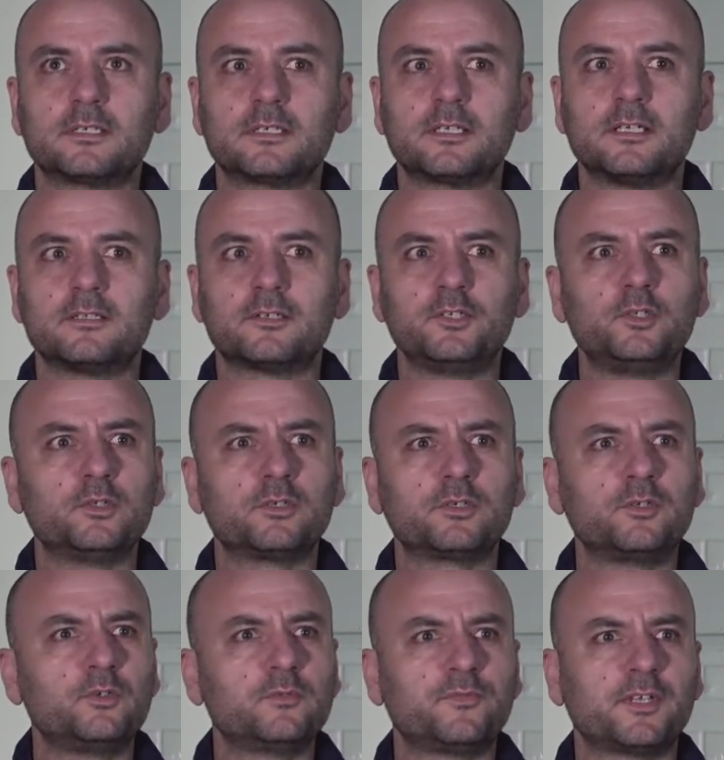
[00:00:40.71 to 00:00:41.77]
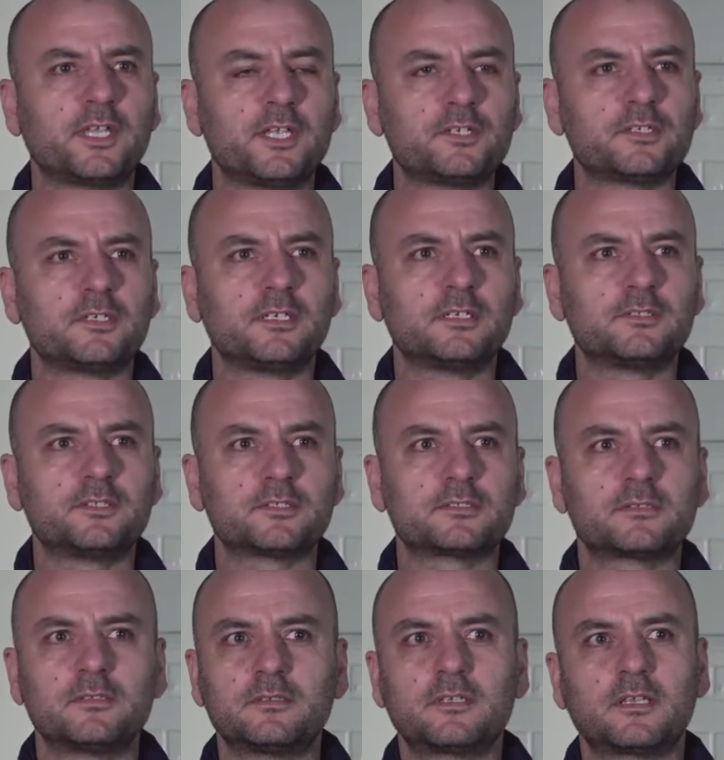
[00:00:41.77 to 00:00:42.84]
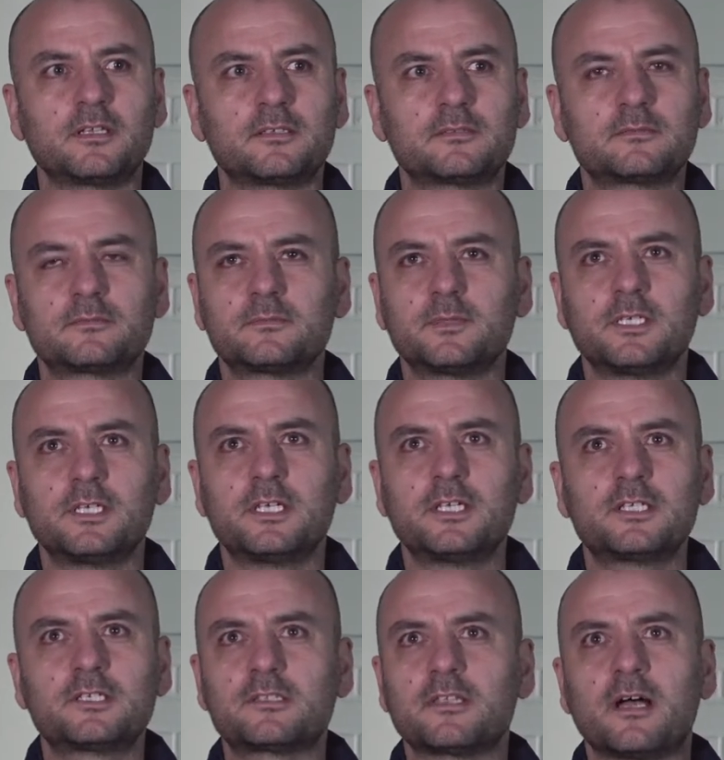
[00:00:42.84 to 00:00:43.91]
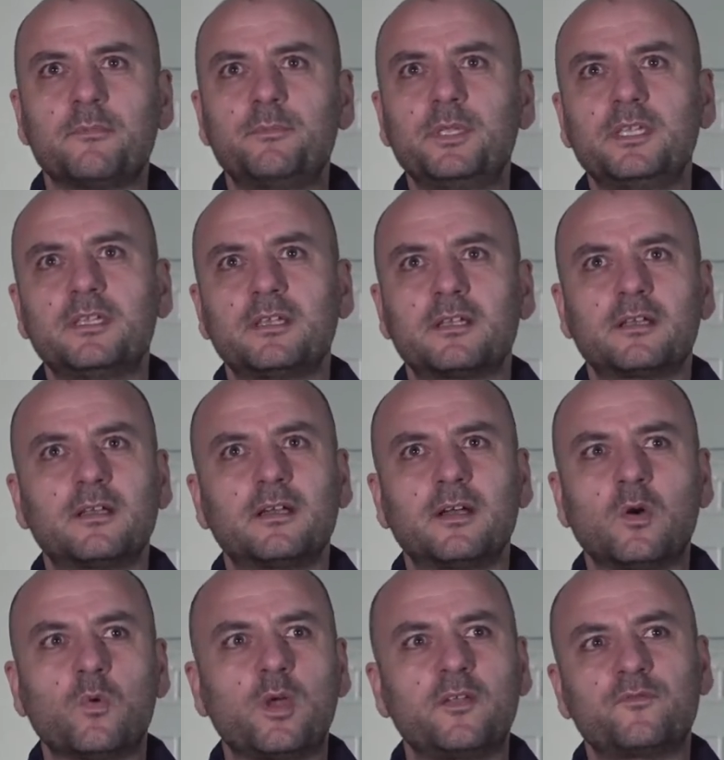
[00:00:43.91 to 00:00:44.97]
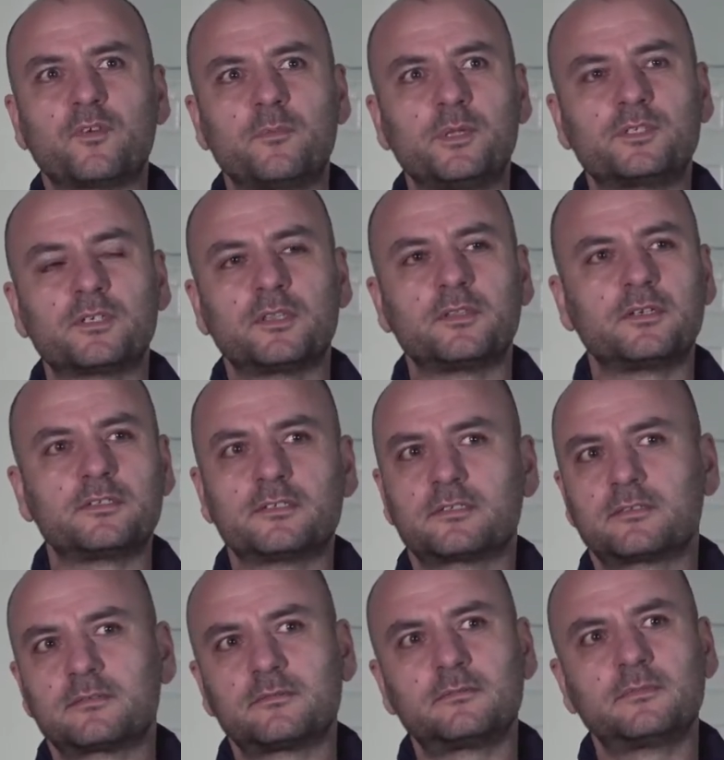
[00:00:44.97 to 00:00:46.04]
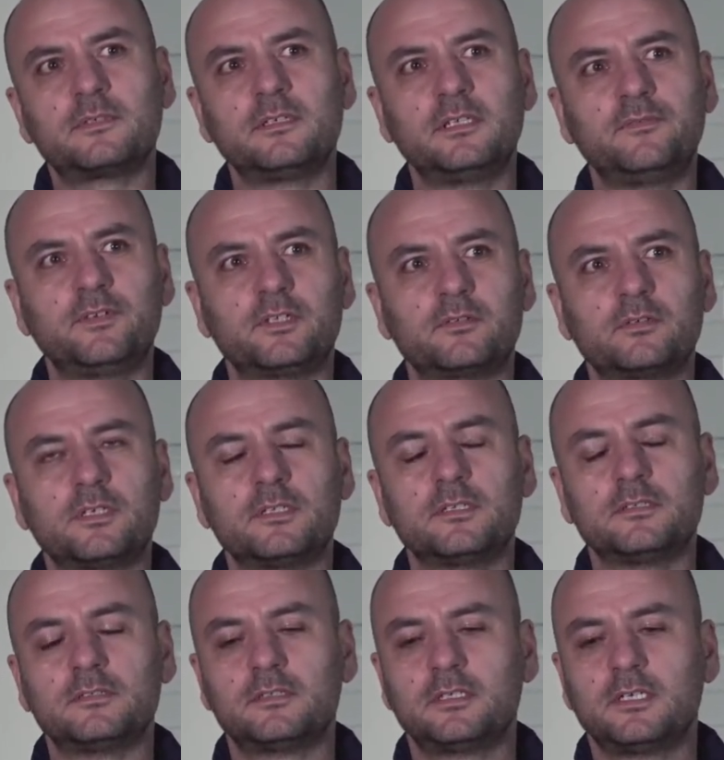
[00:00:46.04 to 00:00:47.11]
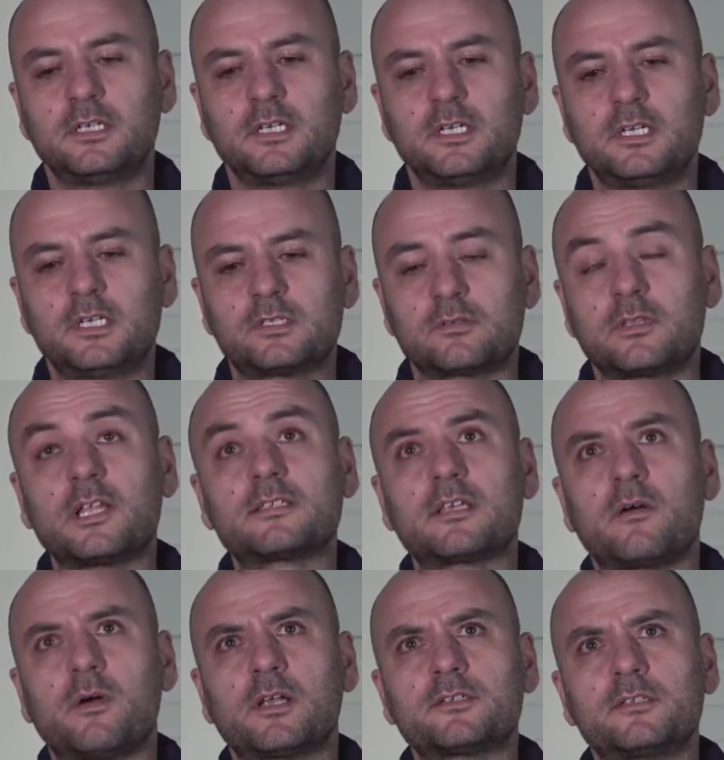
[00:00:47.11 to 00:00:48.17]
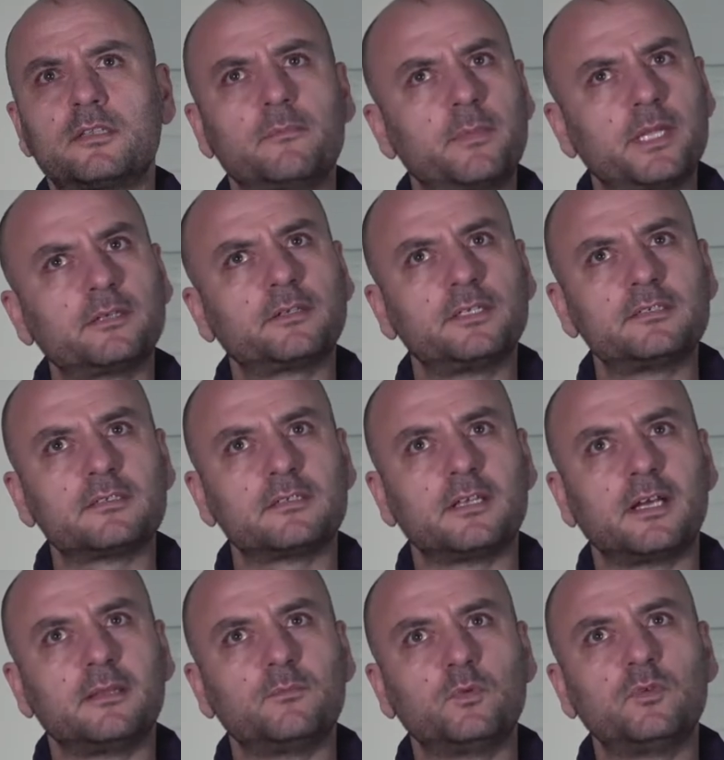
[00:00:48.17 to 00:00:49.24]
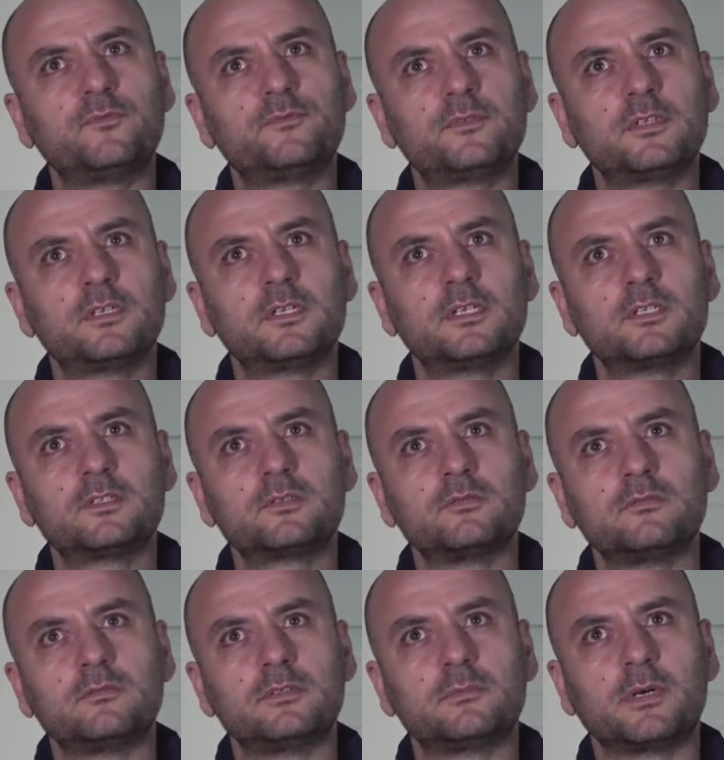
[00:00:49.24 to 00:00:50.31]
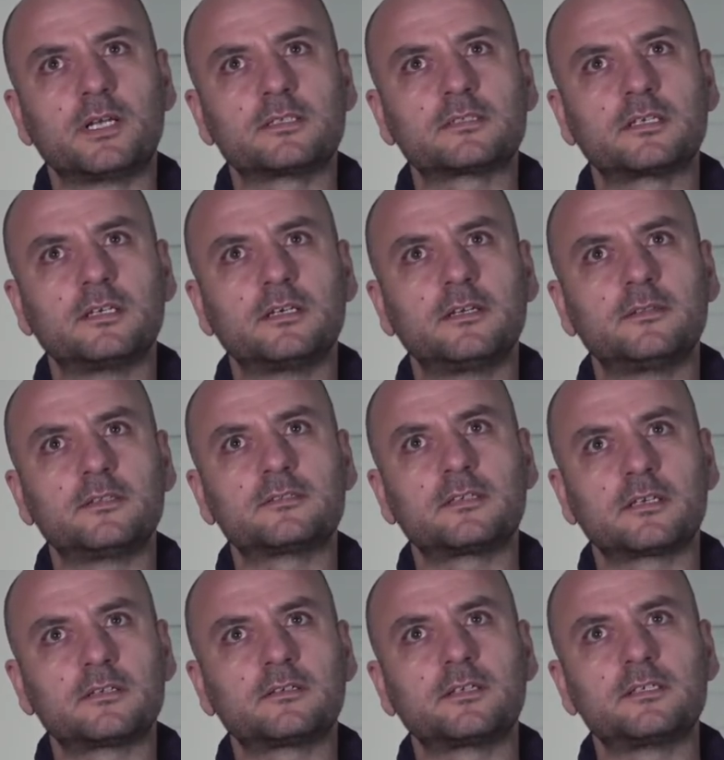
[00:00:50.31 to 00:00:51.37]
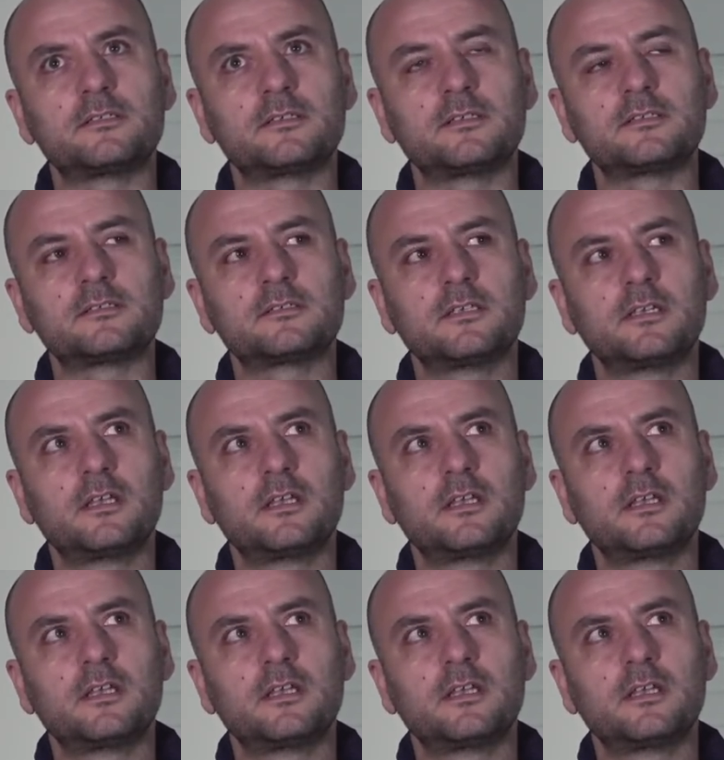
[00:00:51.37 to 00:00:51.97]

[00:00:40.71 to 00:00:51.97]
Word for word: get re reunification and just kind of stop being away from each other and just living together. So that's how actually the main reason I moved to Nebraska. And the second reason is